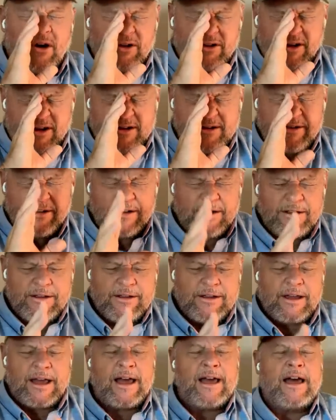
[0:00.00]
Hold on,
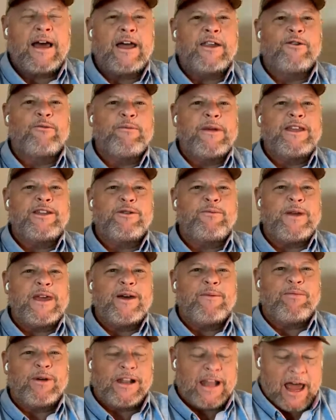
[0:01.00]
I, I don't mean to
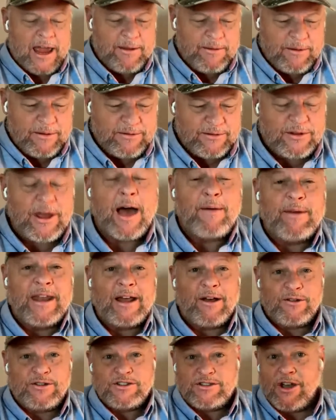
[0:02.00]
be impolite. I
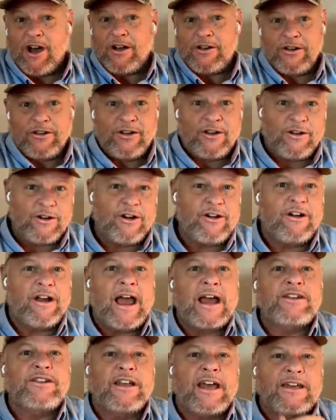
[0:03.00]
mean, I was talking to her,
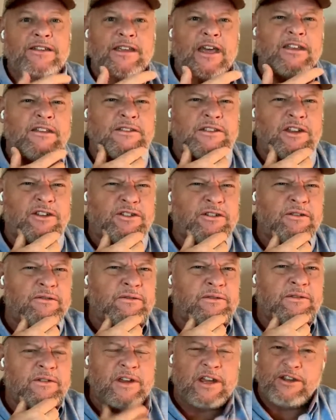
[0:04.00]
actually. I said, did
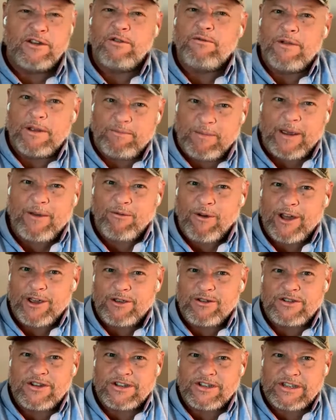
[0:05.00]
you, can you repeat what
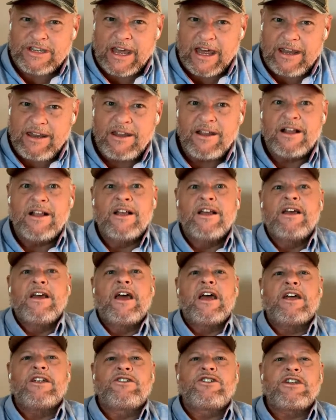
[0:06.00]
you just said?
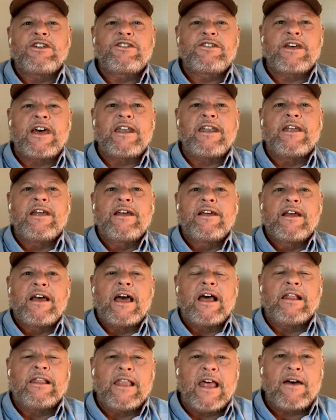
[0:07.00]
And she said,
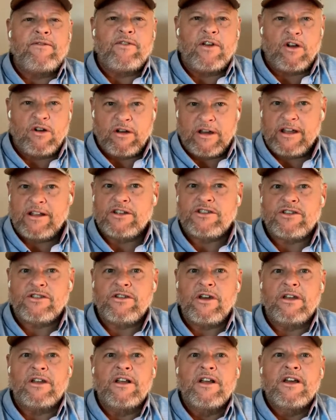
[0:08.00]
eleven, her English
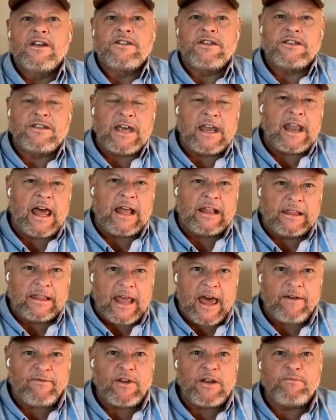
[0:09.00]
is good. She said,
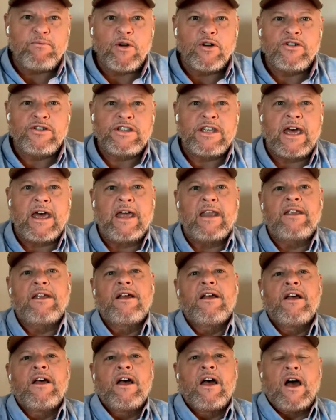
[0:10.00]
eleven percent
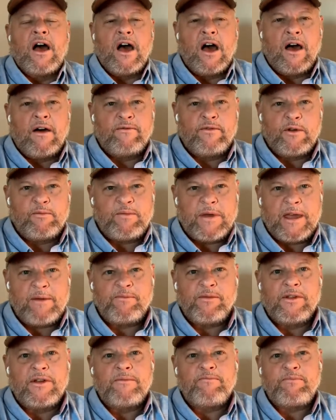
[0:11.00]
of the
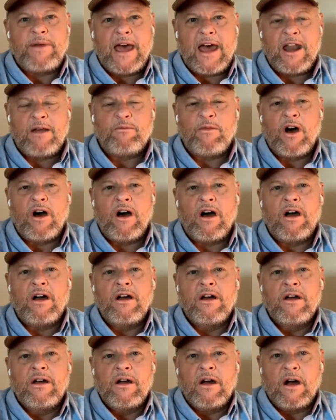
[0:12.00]
people in Panama
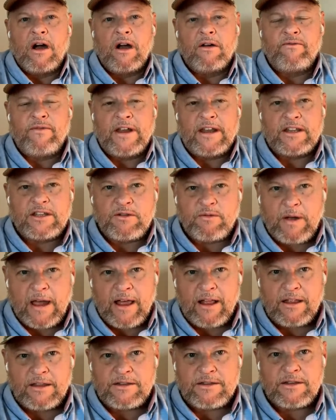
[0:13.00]
are
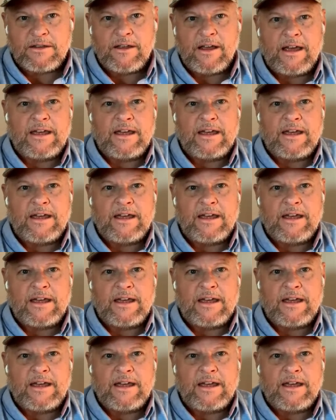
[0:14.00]
Venezuelans.